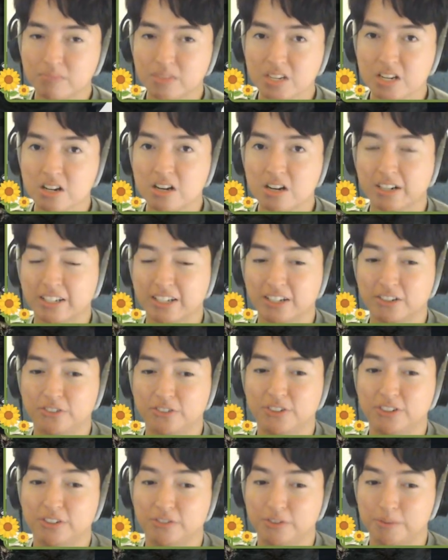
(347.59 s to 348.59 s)
Our thanks for the
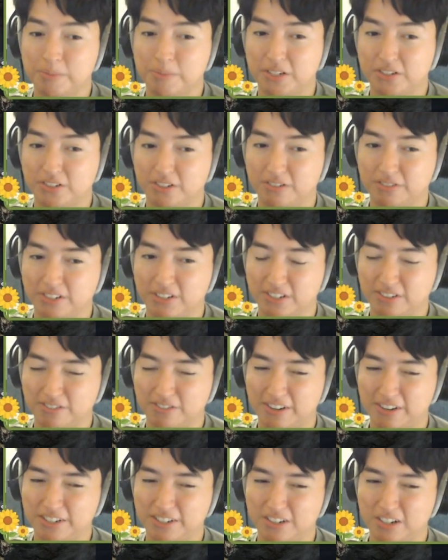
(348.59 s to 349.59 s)
information. We shall find
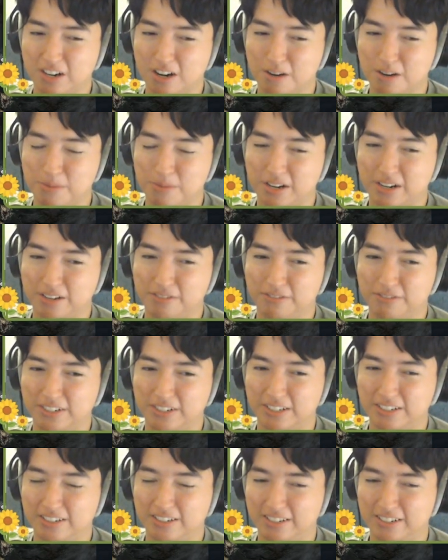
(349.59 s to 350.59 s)
your comrade at once.